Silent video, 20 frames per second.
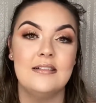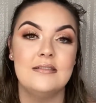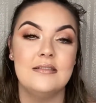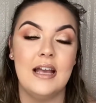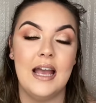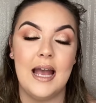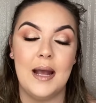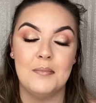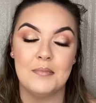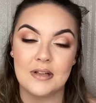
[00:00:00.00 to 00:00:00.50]

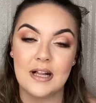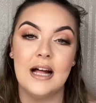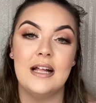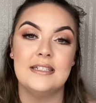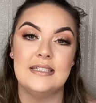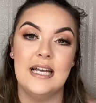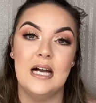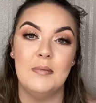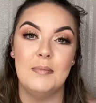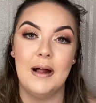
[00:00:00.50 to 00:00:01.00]

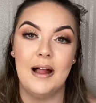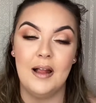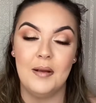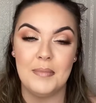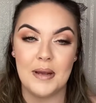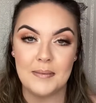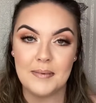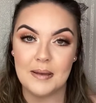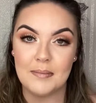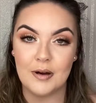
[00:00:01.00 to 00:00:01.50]
Clientele palette
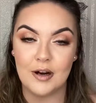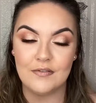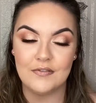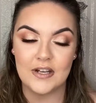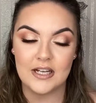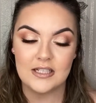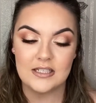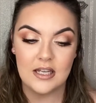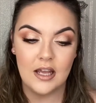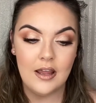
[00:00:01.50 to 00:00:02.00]
by Be
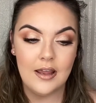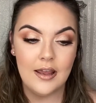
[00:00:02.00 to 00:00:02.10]
Perfect.